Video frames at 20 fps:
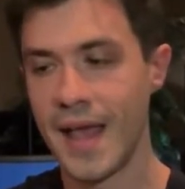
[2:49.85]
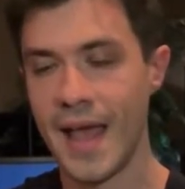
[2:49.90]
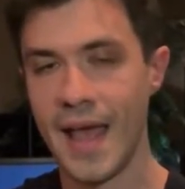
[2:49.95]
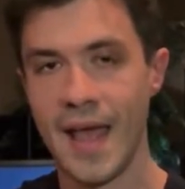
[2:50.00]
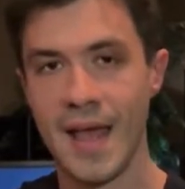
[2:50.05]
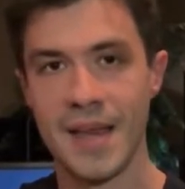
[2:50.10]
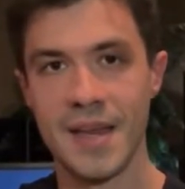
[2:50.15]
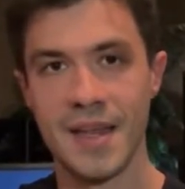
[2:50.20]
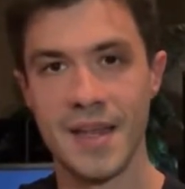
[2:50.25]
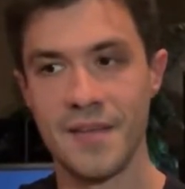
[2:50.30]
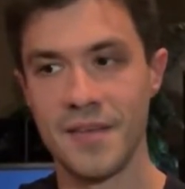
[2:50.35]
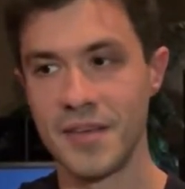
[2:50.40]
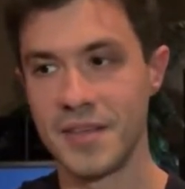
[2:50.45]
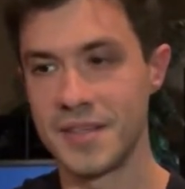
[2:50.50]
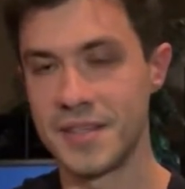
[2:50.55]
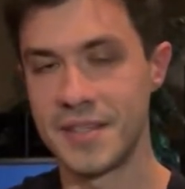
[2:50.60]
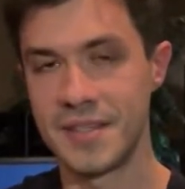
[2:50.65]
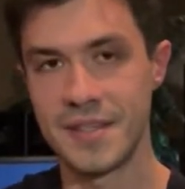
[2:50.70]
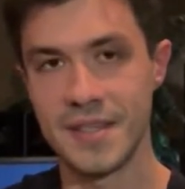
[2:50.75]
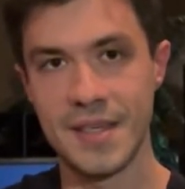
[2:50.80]
And if it
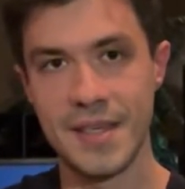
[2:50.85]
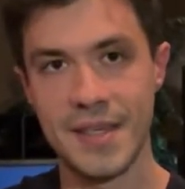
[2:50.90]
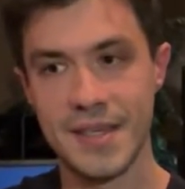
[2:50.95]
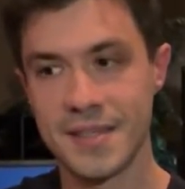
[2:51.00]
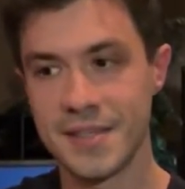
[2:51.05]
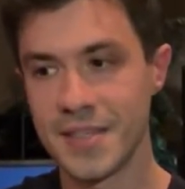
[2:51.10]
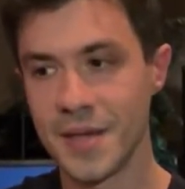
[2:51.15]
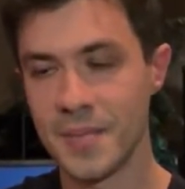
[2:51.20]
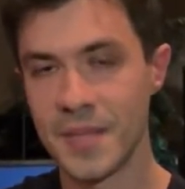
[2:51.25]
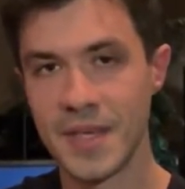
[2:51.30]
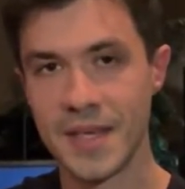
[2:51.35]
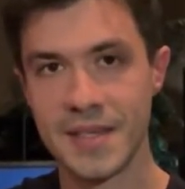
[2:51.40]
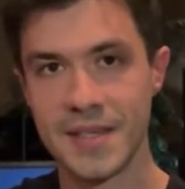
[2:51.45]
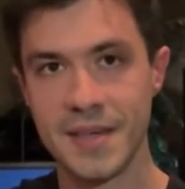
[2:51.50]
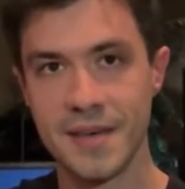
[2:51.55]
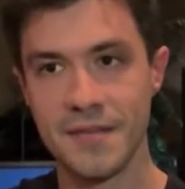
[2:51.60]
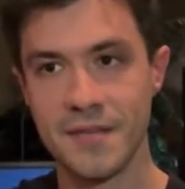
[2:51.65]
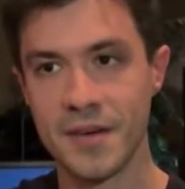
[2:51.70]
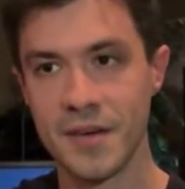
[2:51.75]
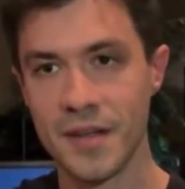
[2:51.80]
sees something
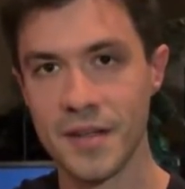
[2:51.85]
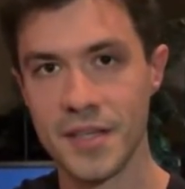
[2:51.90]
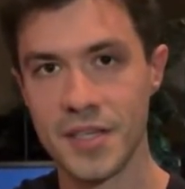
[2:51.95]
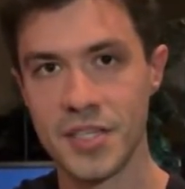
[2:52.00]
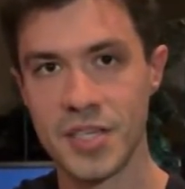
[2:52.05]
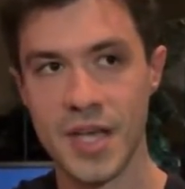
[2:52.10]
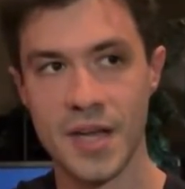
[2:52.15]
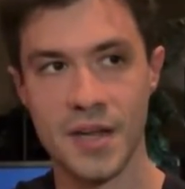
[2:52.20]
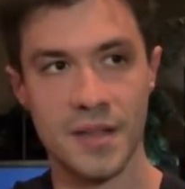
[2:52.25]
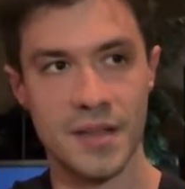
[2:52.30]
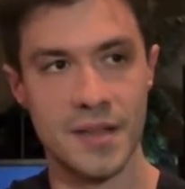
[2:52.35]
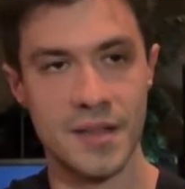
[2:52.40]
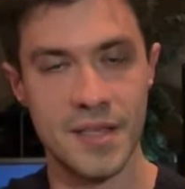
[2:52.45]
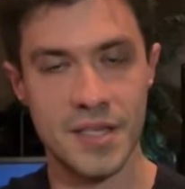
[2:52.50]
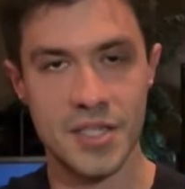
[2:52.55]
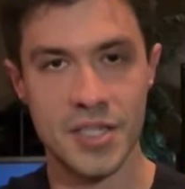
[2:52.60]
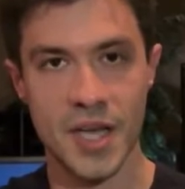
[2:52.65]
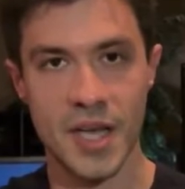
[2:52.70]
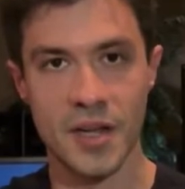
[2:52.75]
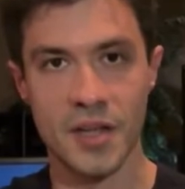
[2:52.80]
different on this channel than
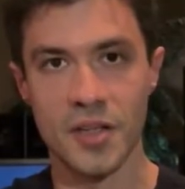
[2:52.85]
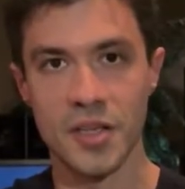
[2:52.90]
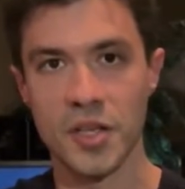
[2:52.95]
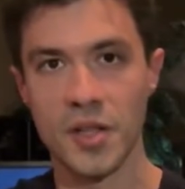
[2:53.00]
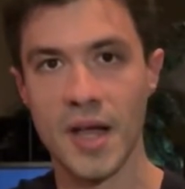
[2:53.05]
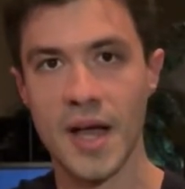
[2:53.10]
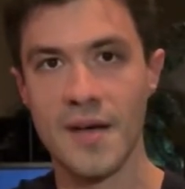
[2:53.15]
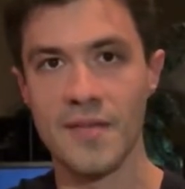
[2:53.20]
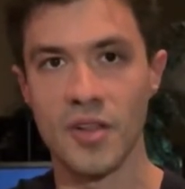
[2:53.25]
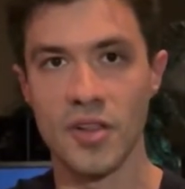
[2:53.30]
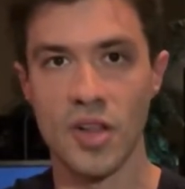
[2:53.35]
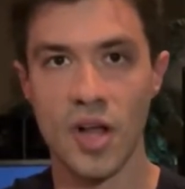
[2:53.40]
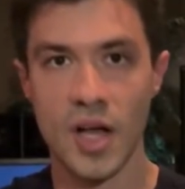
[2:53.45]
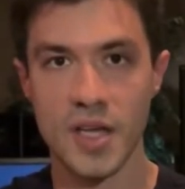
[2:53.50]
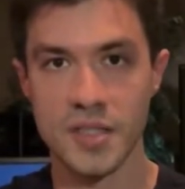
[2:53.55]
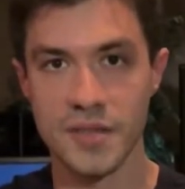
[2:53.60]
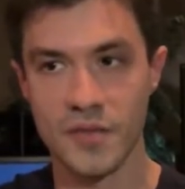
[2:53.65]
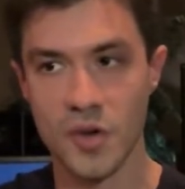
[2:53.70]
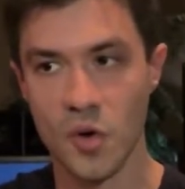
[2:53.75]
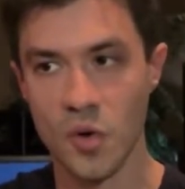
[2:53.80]
this channel, you'll have a
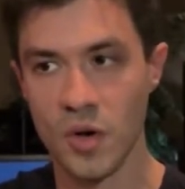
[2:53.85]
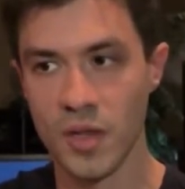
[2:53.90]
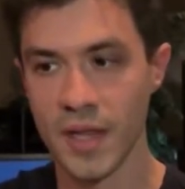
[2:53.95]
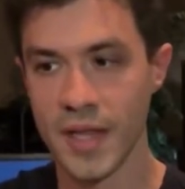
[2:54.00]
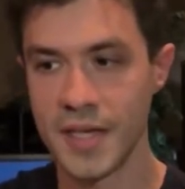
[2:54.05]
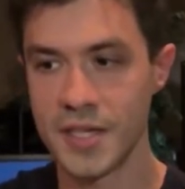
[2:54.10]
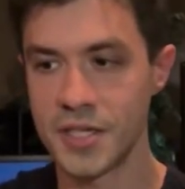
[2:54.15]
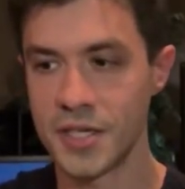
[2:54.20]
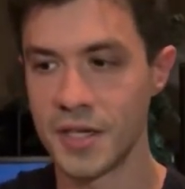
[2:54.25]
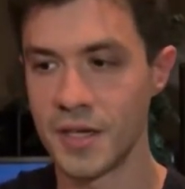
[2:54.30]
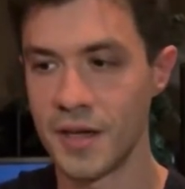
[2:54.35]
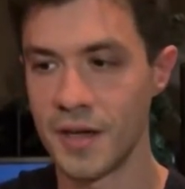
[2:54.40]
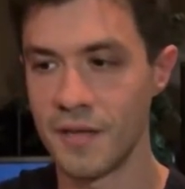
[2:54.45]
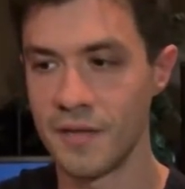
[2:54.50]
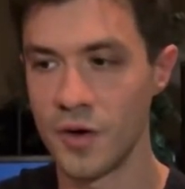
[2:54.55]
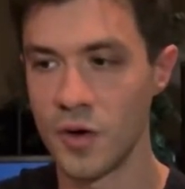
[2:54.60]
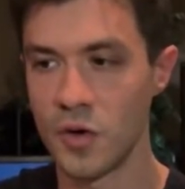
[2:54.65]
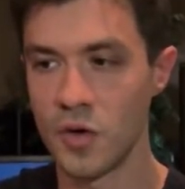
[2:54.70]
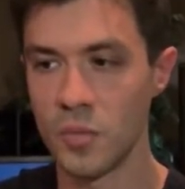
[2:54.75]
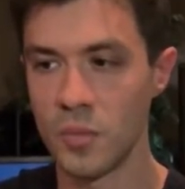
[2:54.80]
loss of correlation. A
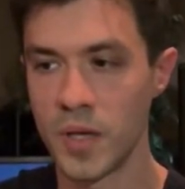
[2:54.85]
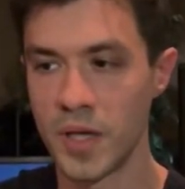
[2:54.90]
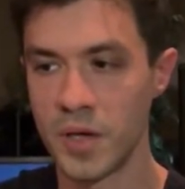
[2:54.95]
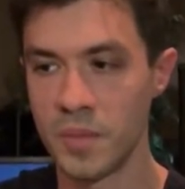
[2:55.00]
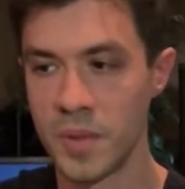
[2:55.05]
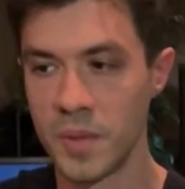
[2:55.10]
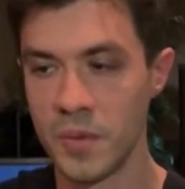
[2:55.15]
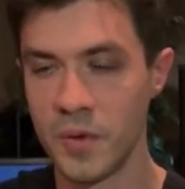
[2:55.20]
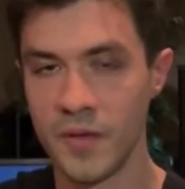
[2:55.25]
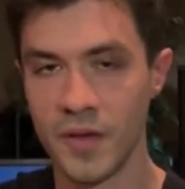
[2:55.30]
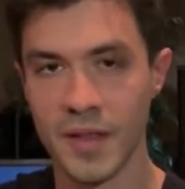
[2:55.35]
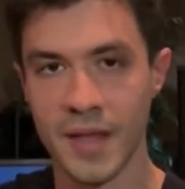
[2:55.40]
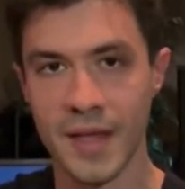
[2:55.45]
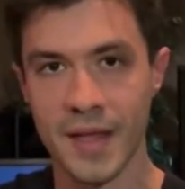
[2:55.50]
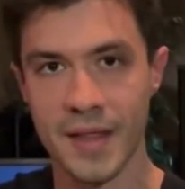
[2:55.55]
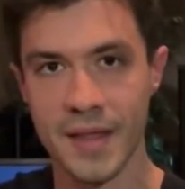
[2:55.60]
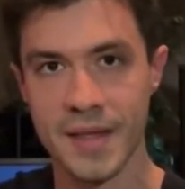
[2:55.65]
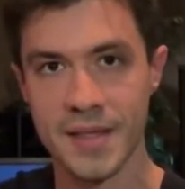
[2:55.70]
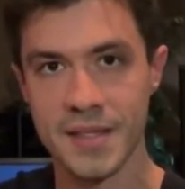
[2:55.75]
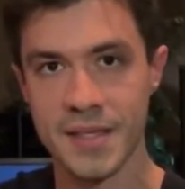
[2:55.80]
vocal could be moving
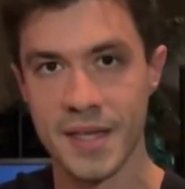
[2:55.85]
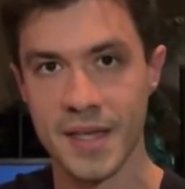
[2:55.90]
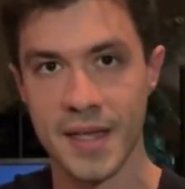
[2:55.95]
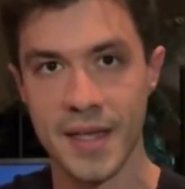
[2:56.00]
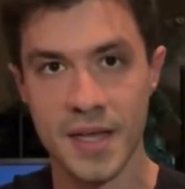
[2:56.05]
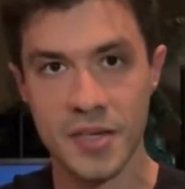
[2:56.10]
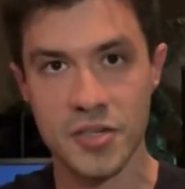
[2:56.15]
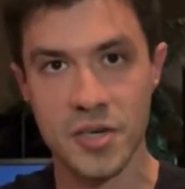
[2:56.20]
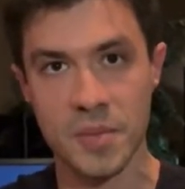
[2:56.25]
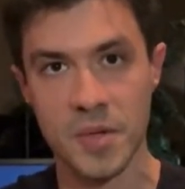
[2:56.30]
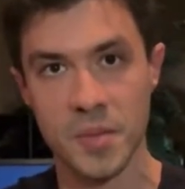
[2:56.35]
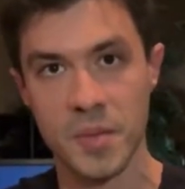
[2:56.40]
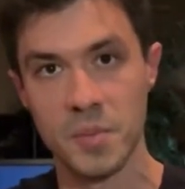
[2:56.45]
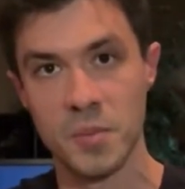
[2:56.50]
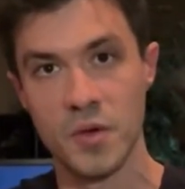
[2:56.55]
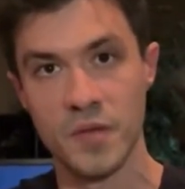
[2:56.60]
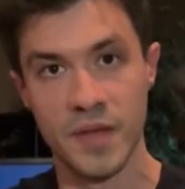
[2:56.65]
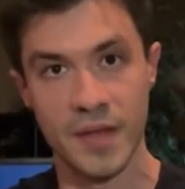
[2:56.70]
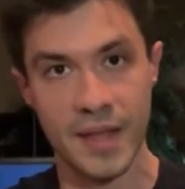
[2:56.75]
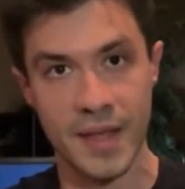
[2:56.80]
like this, and a kick drum could be
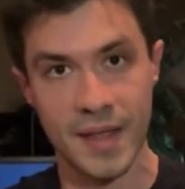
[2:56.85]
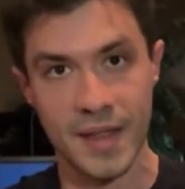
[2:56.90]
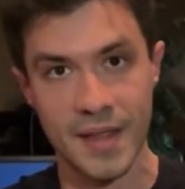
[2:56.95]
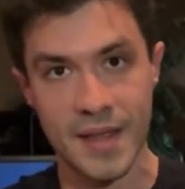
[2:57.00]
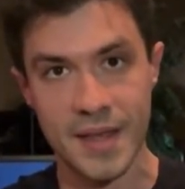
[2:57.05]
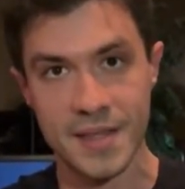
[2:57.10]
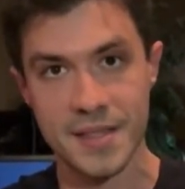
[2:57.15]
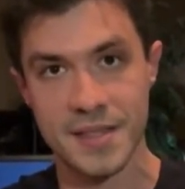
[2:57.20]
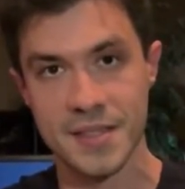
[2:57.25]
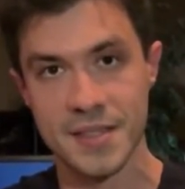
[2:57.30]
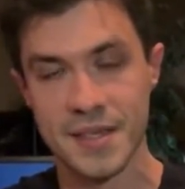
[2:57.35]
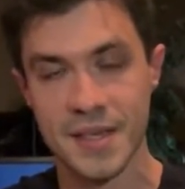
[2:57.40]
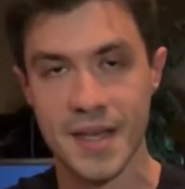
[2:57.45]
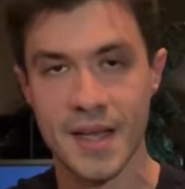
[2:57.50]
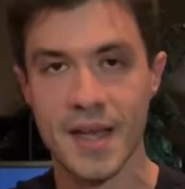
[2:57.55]
moving like this.